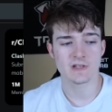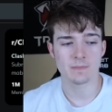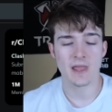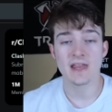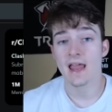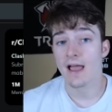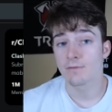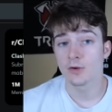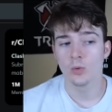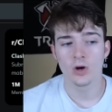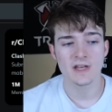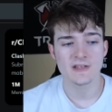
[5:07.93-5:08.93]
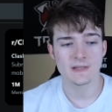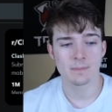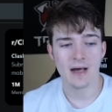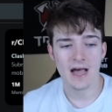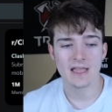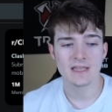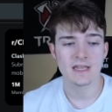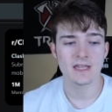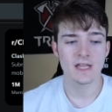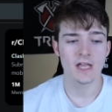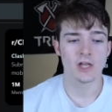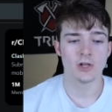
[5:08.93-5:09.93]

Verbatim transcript: to bait everyone into buying it,